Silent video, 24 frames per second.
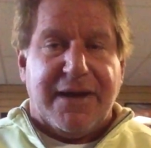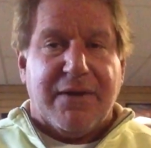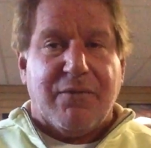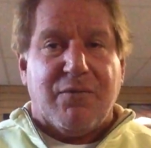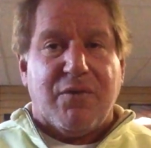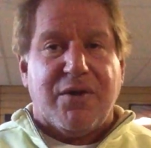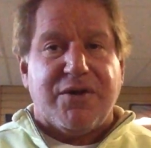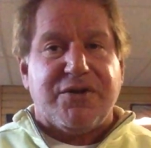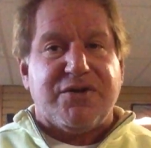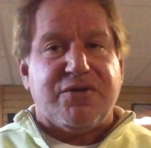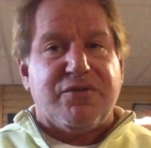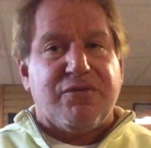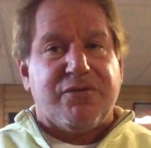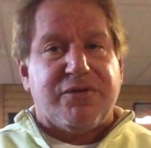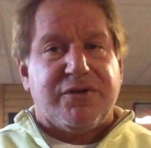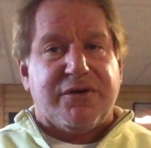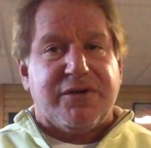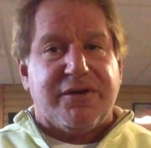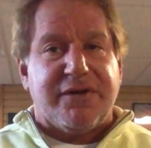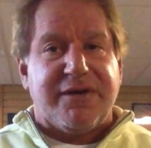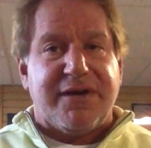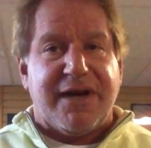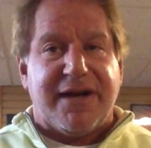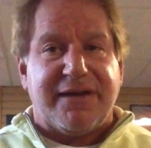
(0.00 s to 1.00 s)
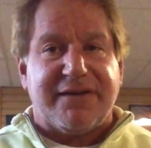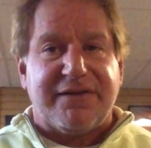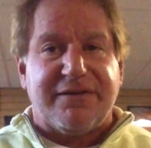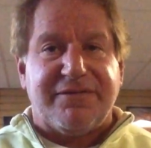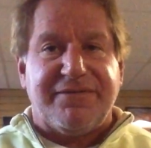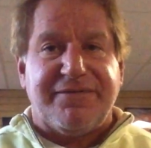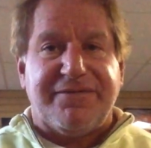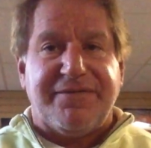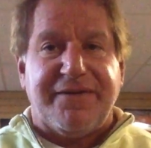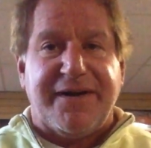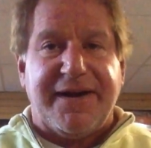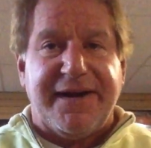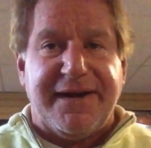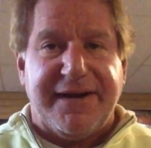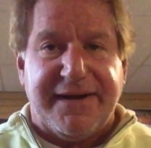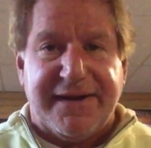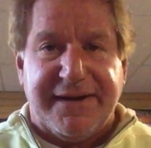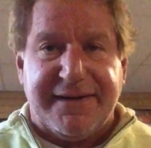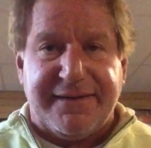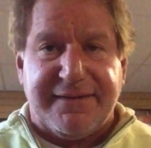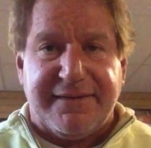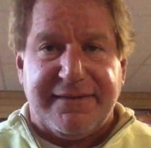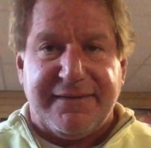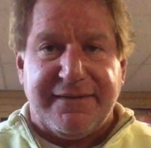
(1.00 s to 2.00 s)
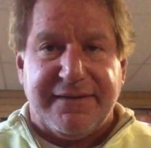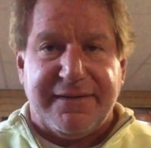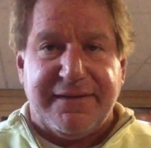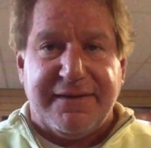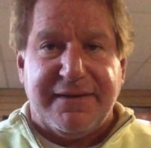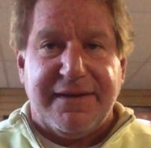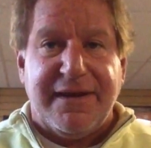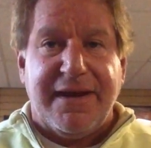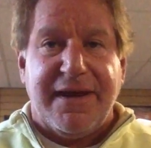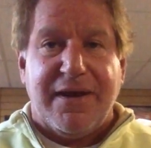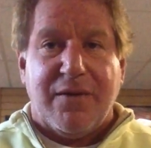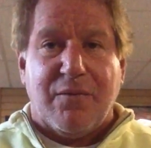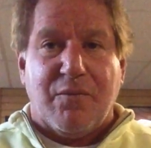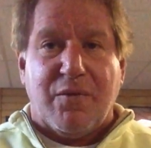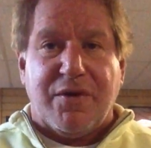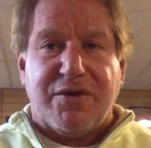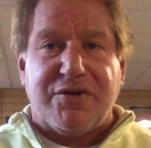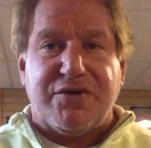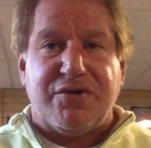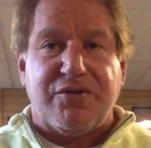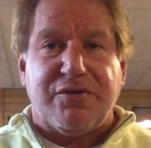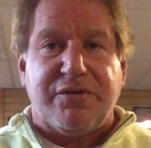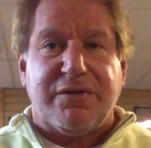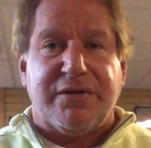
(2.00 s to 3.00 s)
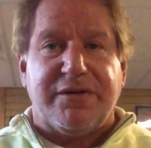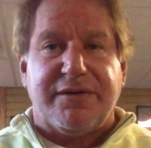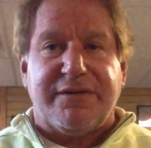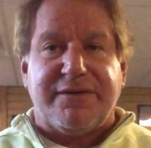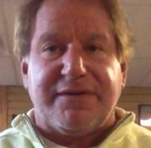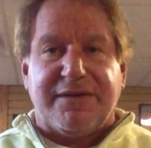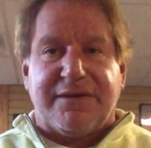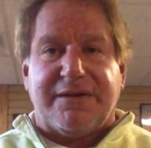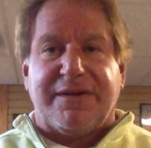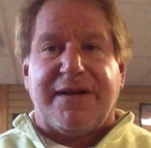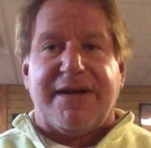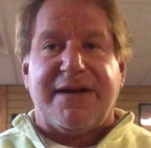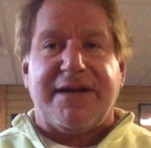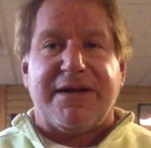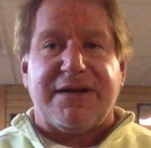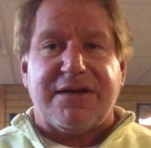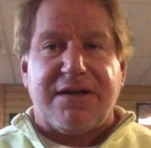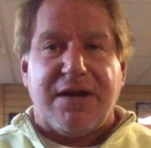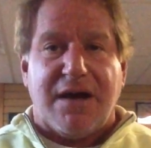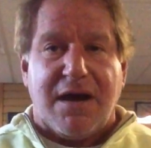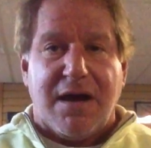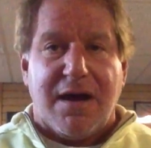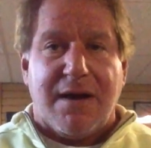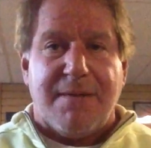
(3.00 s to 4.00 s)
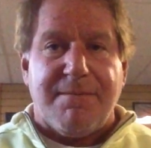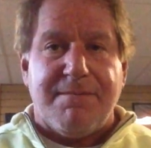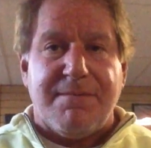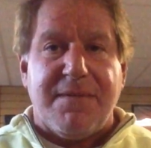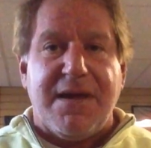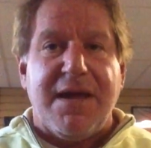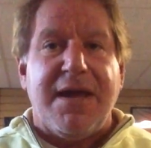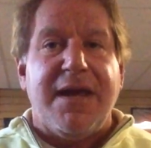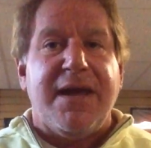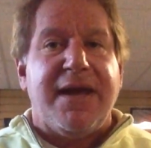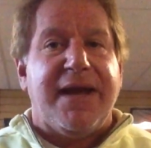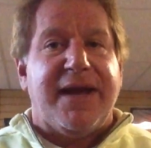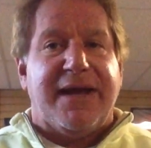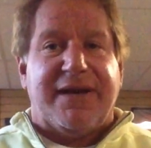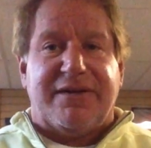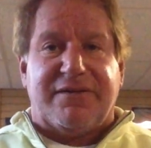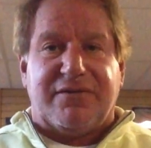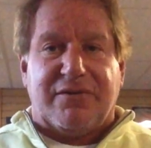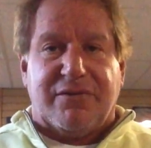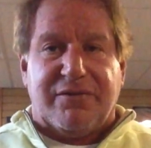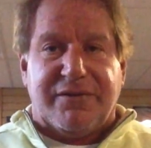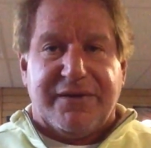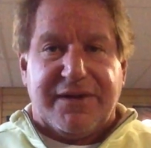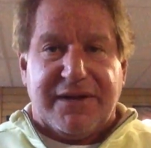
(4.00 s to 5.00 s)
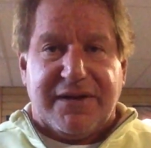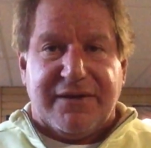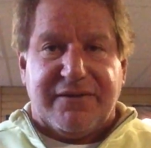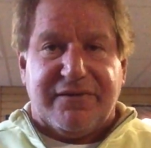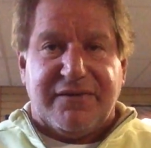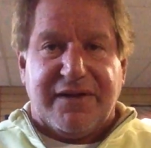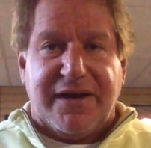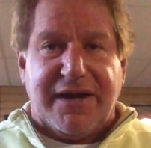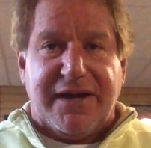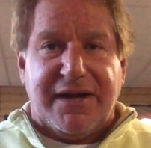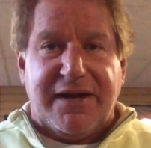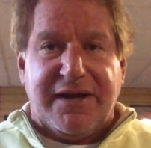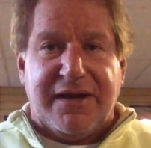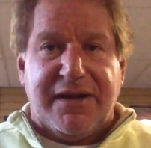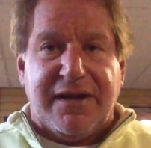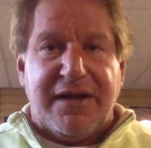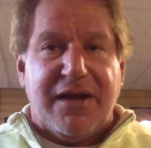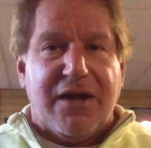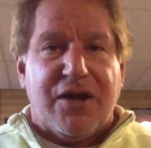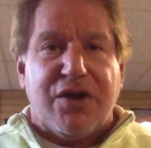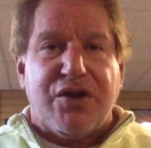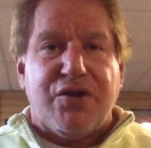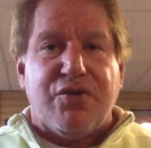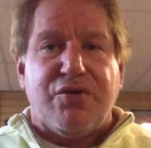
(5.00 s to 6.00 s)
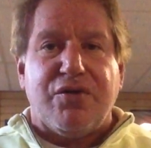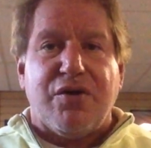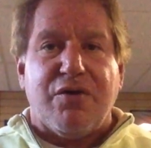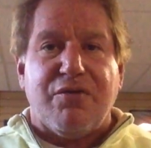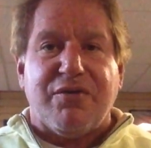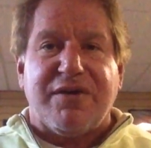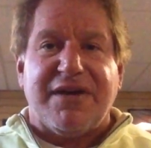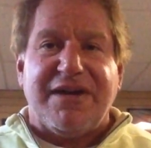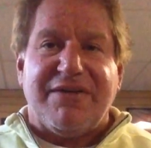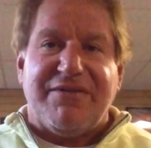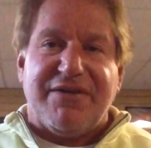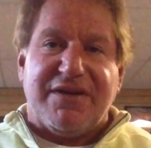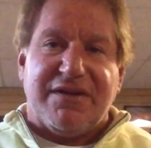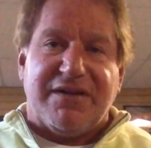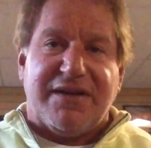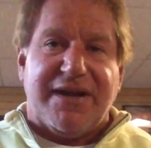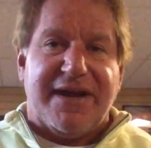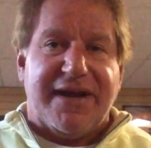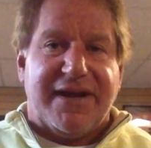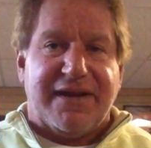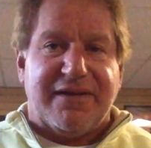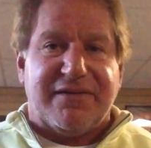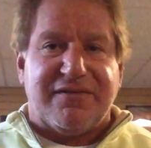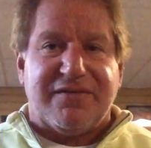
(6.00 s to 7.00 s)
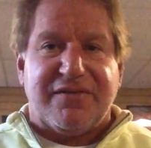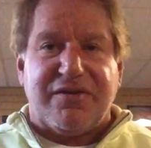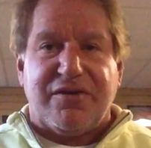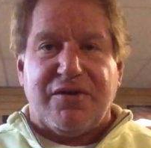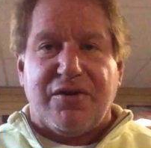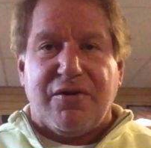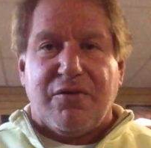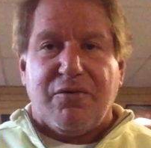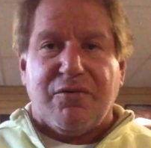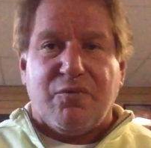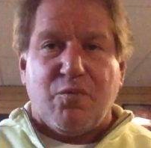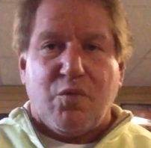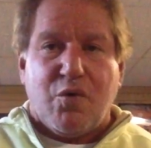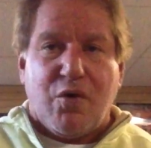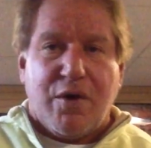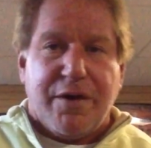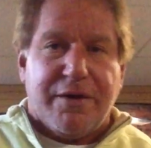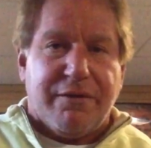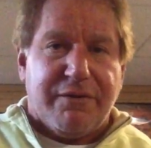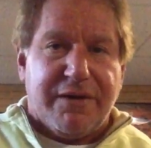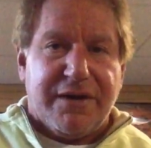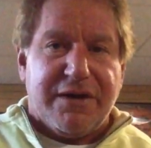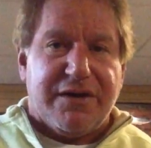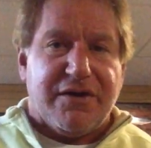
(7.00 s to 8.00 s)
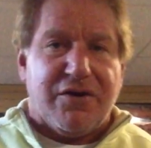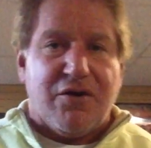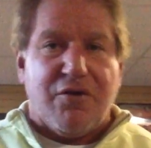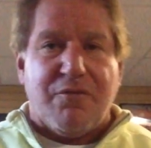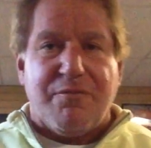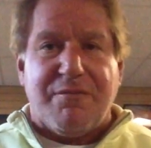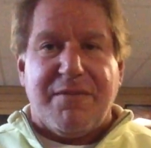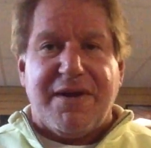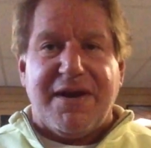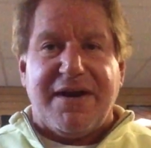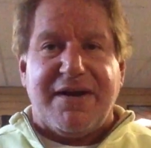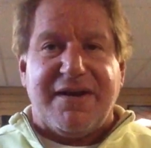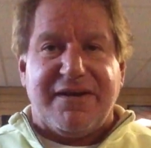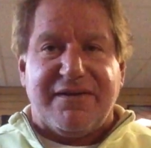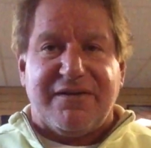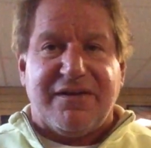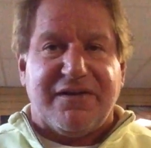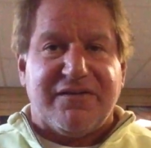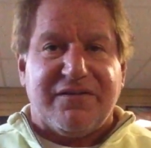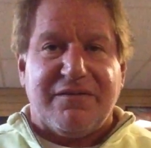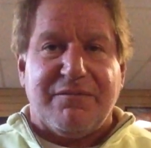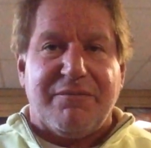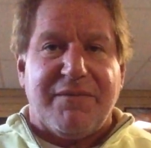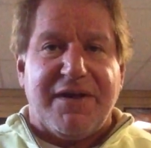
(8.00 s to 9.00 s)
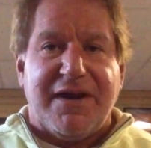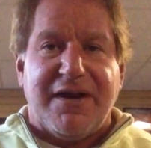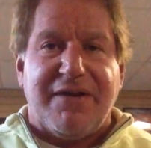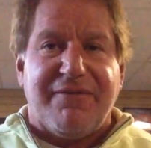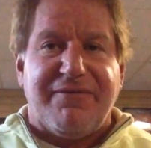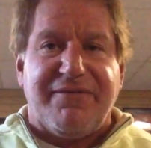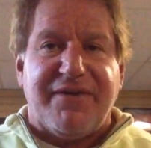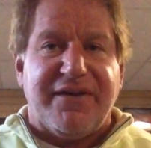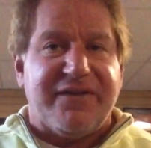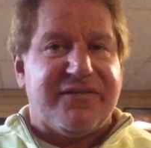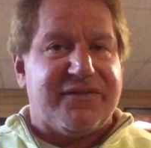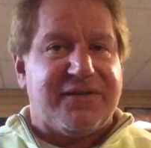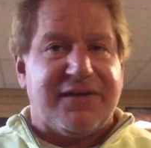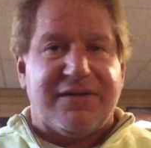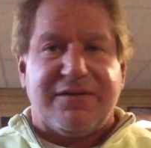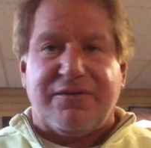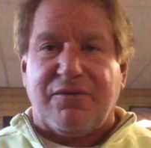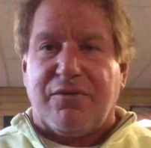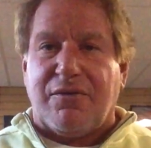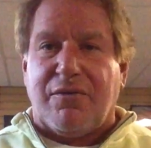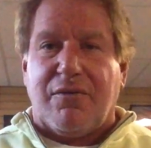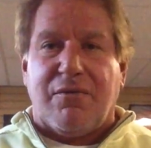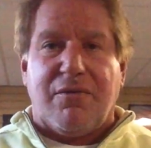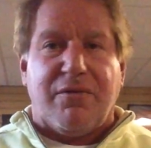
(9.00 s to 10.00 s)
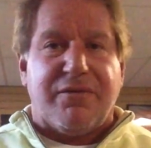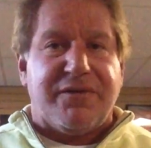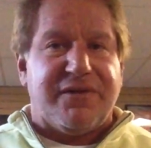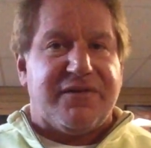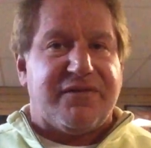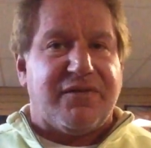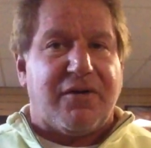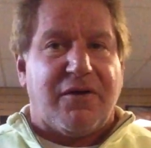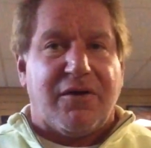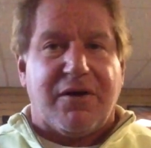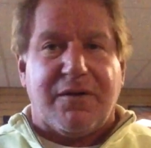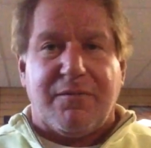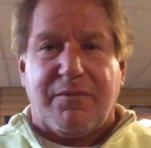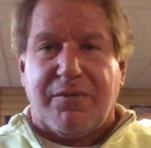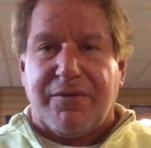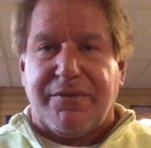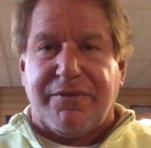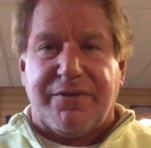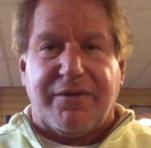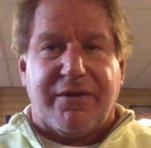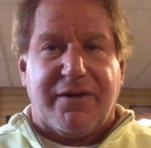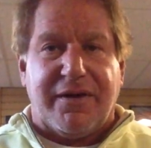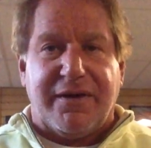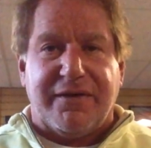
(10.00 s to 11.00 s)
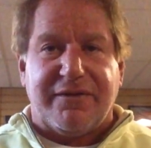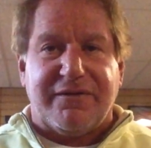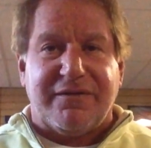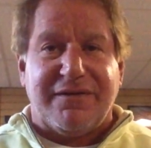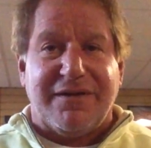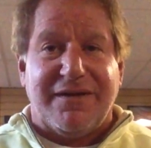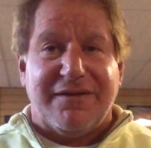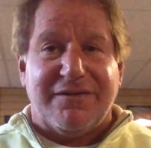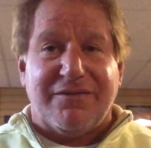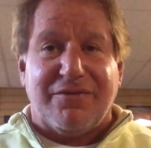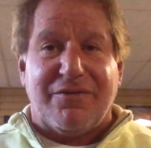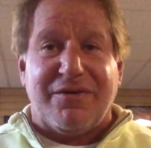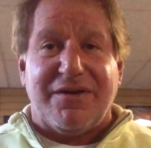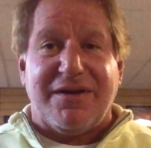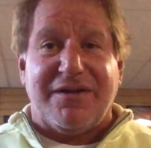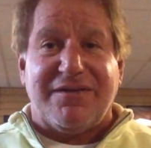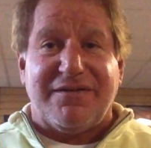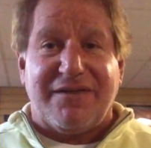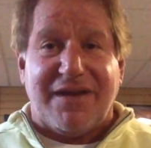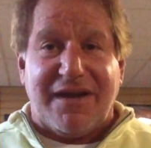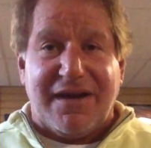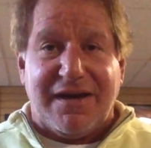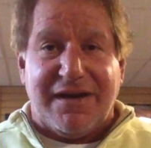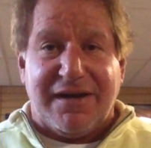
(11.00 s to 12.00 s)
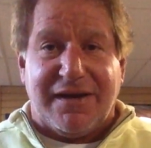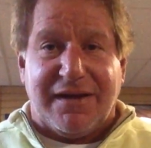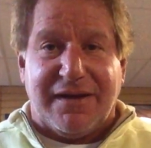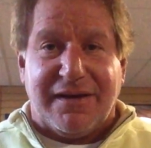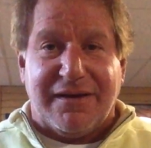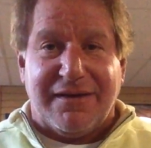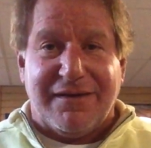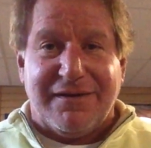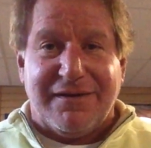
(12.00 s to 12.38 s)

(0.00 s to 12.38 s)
And once you learn not to fight it, once you learn to let it come, it's only anxiety, you don't give it legs. You don't water it, you don't man it doesn't manifest into all these horrible thoughts. It's only anxiety.